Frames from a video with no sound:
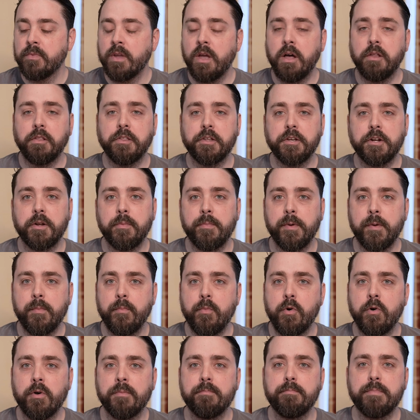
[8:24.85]
A little bit
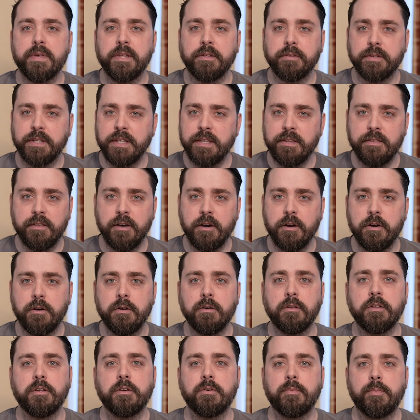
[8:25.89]
more milky
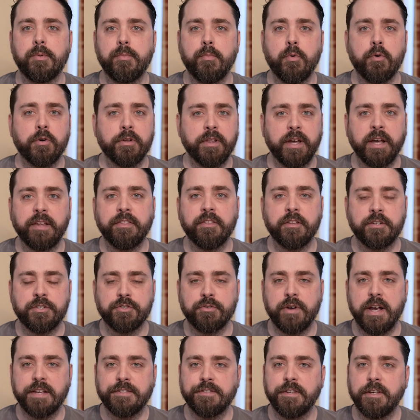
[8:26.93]
though, a little bit more like the
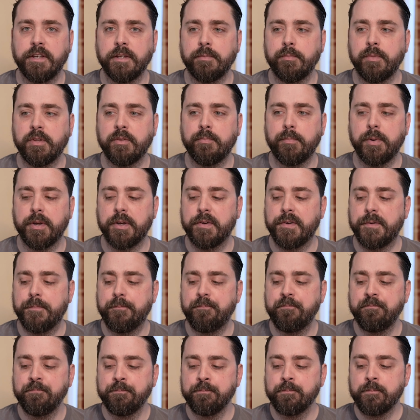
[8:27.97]
dressing,
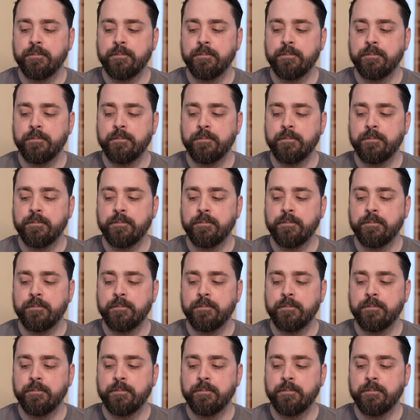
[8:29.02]
but